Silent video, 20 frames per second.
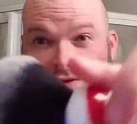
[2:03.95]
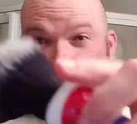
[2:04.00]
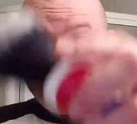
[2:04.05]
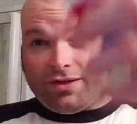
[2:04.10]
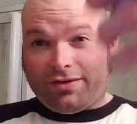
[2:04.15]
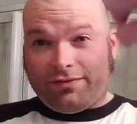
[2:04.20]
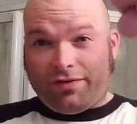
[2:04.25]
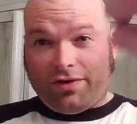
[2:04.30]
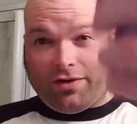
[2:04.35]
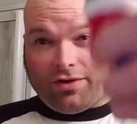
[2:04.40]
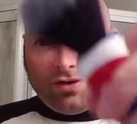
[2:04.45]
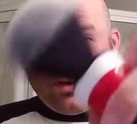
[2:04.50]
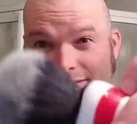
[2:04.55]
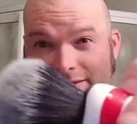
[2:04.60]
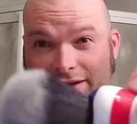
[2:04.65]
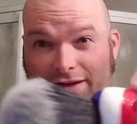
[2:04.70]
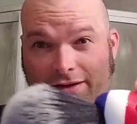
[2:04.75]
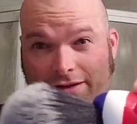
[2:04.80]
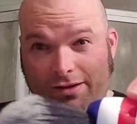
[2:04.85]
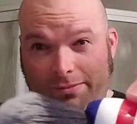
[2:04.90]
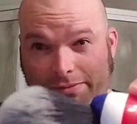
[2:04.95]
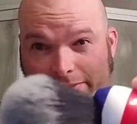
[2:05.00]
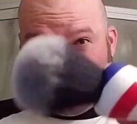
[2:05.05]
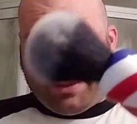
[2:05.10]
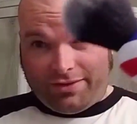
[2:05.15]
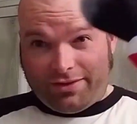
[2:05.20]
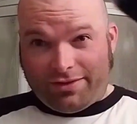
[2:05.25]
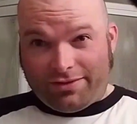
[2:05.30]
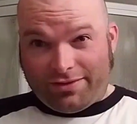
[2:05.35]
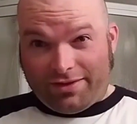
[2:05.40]
This is very aesthetically
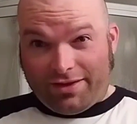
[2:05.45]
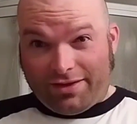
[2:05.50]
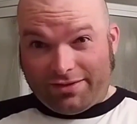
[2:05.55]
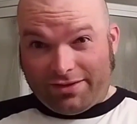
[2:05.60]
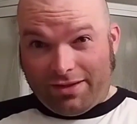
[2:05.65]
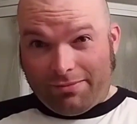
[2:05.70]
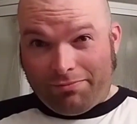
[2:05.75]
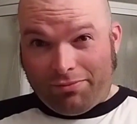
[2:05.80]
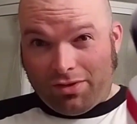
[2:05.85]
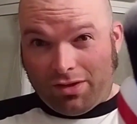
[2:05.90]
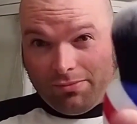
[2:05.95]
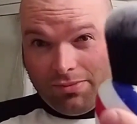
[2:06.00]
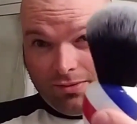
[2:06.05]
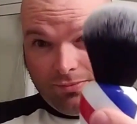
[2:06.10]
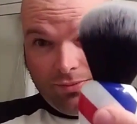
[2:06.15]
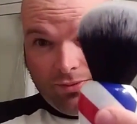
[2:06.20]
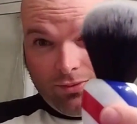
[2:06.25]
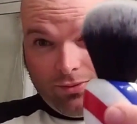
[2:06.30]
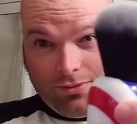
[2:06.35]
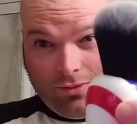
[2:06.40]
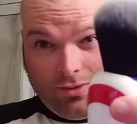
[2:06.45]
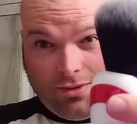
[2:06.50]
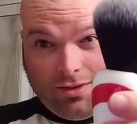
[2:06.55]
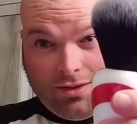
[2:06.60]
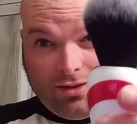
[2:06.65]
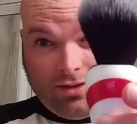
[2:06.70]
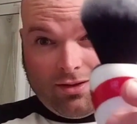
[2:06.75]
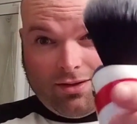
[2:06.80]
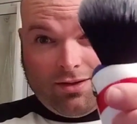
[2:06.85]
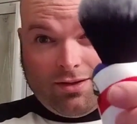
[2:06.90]
pleasing because it has that barber pole
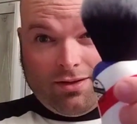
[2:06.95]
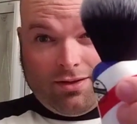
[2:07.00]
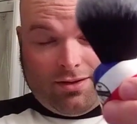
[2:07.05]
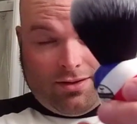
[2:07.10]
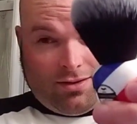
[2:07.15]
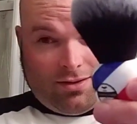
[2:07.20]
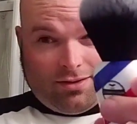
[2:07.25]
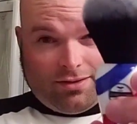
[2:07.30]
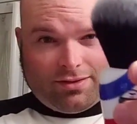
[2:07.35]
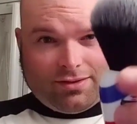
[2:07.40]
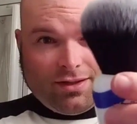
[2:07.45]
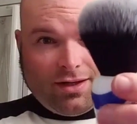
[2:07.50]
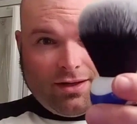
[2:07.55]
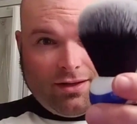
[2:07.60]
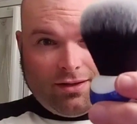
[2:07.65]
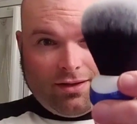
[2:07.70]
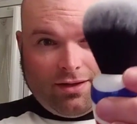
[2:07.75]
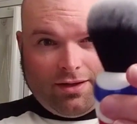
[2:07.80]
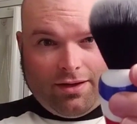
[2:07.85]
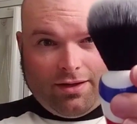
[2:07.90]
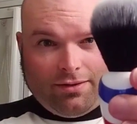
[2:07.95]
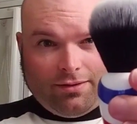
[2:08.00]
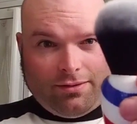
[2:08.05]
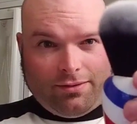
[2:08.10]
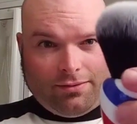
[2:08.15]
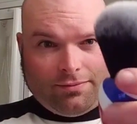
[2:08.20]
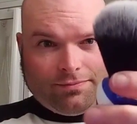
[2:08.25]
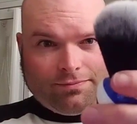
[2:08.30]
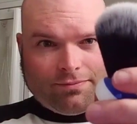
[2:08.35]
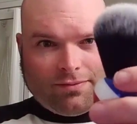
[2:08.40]
style
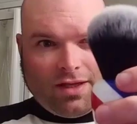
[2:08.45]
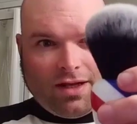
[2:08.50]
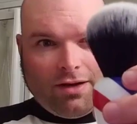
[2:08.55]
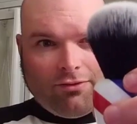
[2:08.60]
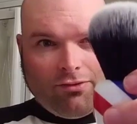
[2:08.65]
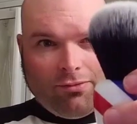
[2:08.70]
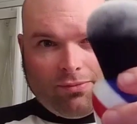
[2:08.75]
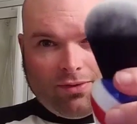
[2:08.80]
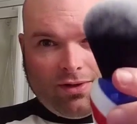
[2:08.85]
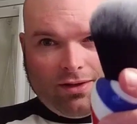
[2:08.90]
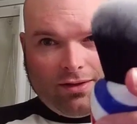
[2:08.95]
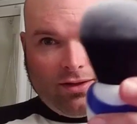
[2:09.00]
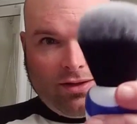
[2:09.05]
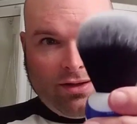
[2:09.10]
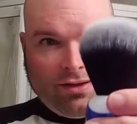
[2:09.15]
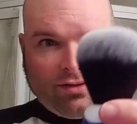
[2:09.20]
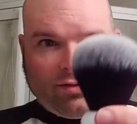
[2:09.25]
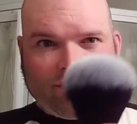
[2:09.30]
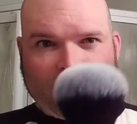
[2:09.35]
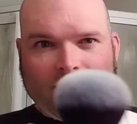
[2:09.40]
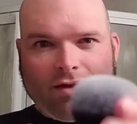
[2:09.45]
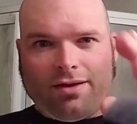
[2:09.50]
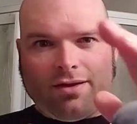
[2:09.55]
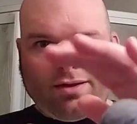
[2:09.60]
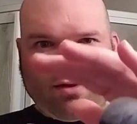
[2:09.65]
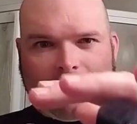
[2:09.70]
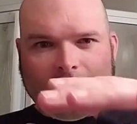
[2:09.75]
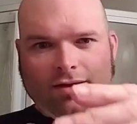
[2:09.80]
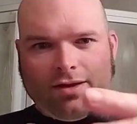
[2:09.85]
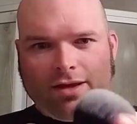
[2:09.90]
handle that everybody likes.
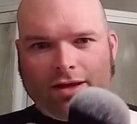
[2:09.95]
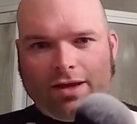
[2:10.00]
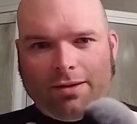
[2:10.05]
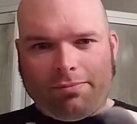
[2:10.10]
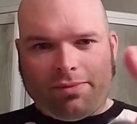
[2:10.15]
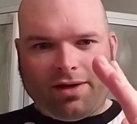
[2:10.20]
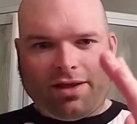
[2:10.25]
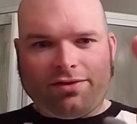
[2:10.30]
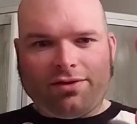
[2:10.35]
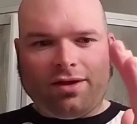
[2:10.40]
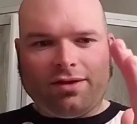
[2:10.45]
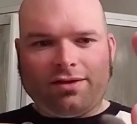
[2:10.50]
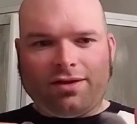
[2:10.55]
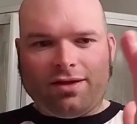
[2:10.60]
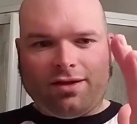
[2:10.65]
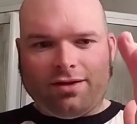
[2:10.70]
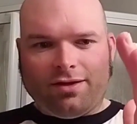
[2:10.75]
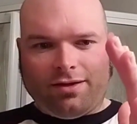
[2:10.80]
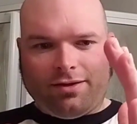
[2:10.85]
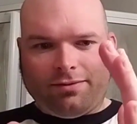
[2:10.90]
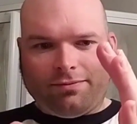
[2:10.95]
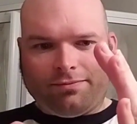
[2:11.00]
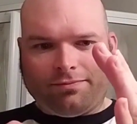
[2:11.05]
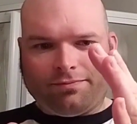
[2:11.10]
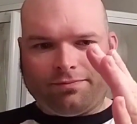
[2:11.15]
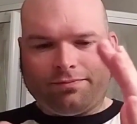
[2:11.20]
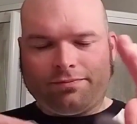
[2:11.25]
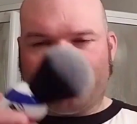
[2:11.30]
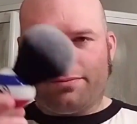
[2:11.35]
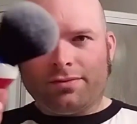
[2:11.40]
But I thought the
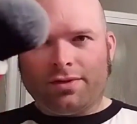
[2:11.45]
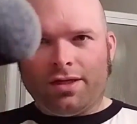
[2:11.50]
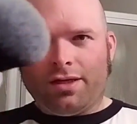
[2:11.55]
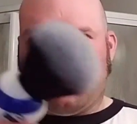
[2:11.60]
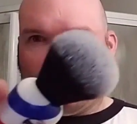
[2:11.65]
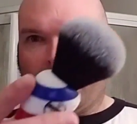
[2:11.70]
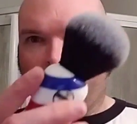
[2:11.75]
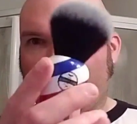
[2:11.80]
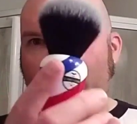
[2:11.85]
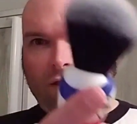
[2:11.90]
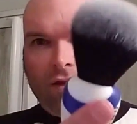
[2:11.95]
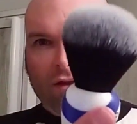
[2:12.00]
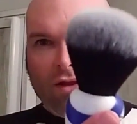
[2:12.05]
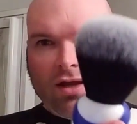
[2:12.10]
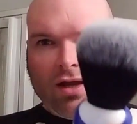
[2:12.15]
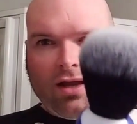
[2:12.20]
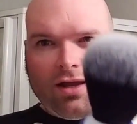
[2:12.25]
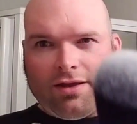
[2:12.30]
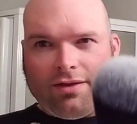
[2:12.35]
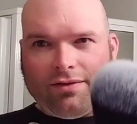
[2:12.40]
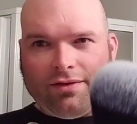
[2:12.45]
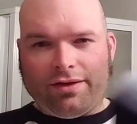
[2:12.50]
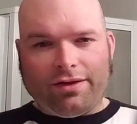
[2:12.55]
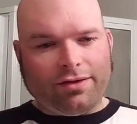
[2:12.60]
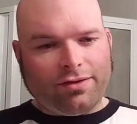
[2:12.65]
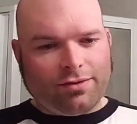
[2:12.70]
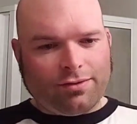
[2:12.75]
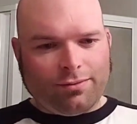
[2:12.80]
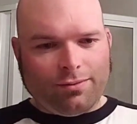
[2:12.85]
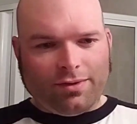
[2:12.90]
knot in
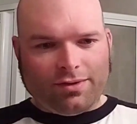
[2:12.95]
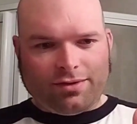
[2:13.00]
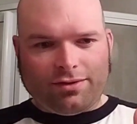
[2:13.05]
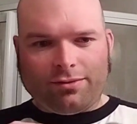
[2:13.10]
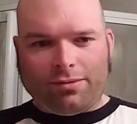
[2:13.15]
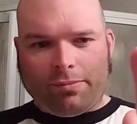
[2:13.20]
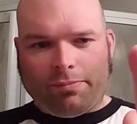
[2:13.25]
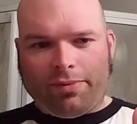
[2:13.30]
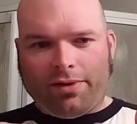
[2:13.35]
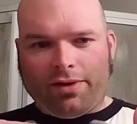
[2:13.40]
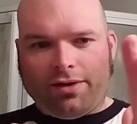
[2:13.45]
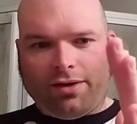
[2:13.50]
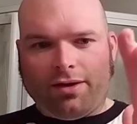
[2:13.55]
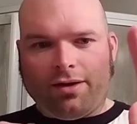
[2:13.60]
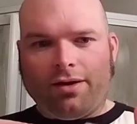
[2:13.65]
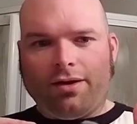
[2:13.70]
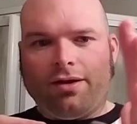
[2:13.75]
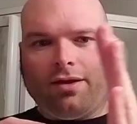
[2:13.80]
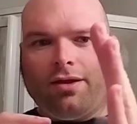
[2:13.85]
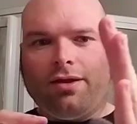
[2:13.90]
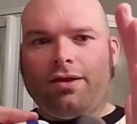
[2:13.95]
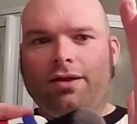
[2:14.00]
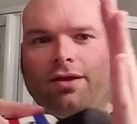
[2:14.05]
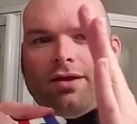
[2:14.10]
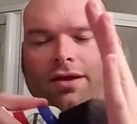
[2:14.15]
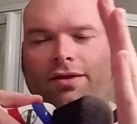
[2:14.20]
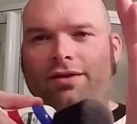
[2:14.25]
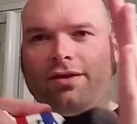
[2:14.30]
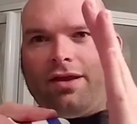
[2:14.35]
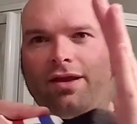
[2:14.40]
this was a little bit better.
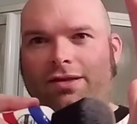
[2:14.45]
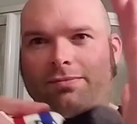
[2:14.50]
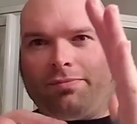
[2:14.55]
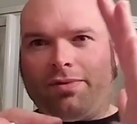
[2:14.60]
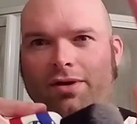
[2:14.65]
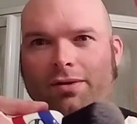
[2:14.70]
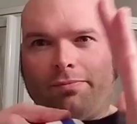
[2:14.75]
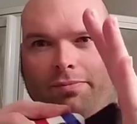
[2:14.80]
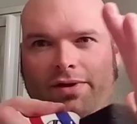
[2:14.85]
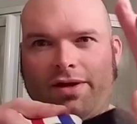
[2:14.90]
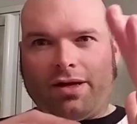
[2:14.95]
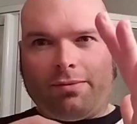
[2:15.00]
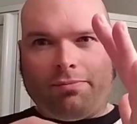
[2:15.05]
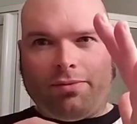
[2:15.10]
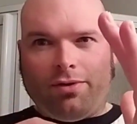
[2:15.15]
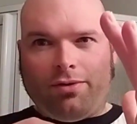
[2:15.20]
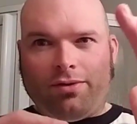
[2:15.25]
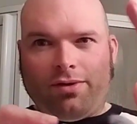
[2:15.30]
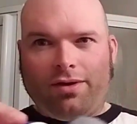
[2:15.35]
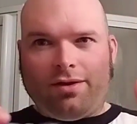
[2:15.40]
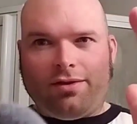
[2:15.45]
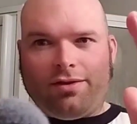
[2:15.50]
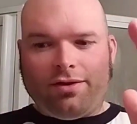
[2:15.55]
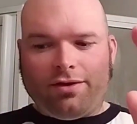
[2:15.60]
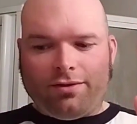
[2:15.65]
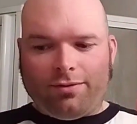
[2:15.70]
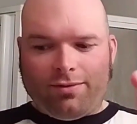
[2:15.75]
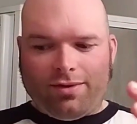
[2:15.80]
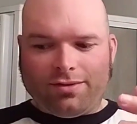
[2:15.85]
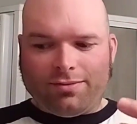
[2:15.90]
I think it has better backbone.
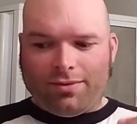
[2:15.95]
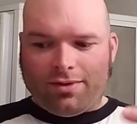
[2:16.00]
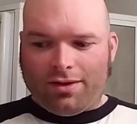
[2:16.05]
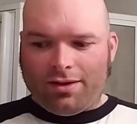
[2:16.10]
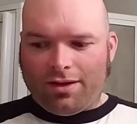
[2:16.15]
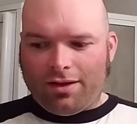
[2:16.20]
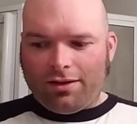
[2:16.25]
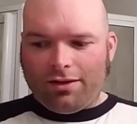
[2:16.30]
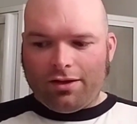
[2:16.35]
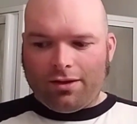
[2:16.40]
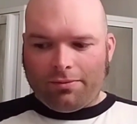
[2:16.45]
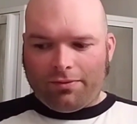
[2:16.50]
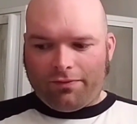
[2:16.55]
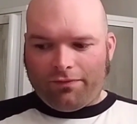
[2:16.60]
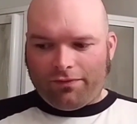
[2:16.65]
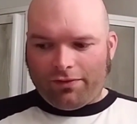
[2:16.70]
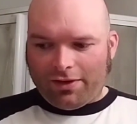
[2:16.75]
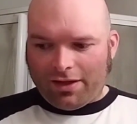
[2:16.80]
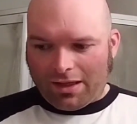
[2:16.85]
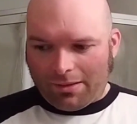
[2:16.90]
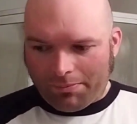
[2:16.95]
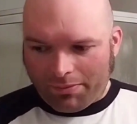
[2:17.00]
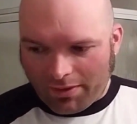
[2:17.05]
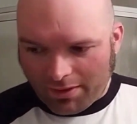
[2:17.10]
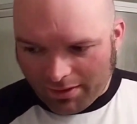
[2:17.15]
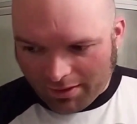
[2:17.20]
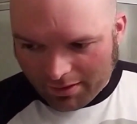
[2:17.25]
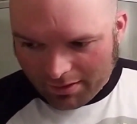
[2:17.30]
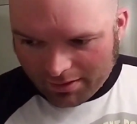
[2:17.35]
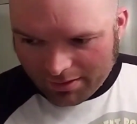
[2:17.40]
The other ones were a little bit
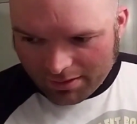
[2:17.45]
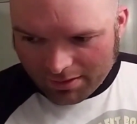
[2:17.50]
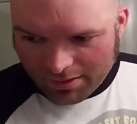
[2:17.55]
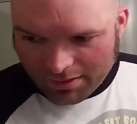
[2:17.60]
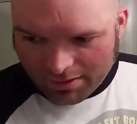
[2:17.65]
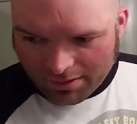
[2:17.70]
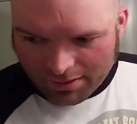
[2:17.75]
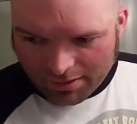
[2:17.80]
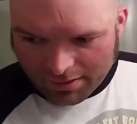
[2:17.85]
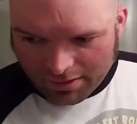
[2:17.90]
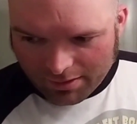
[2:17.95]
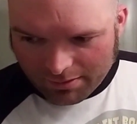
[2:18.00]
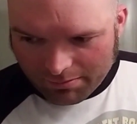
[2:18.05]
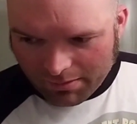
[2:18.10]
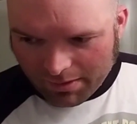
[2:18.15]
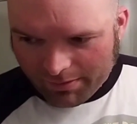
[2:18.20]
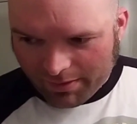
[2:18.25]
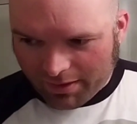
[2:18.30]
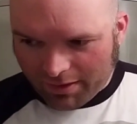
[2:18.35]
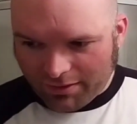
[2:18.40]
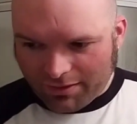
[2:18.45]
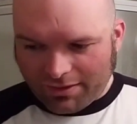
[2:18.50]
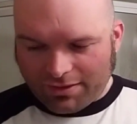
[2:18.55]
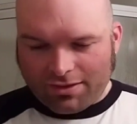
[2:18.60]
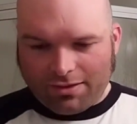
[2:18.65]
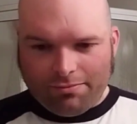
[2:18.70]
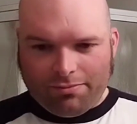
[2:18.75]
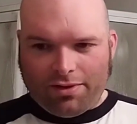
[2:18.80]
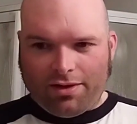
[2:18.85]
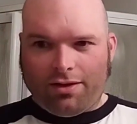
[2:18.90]
floppier. Maybe I can
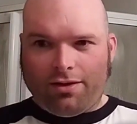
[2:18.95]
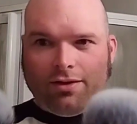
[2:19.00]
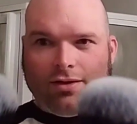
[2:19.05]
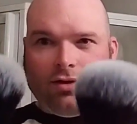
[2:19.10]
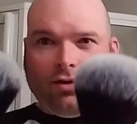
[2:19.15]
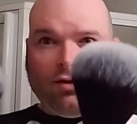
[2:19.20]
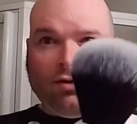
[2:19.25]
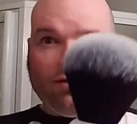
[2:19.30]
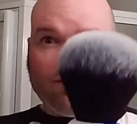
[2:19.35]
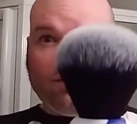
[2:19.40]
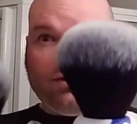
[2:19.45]
just compare here.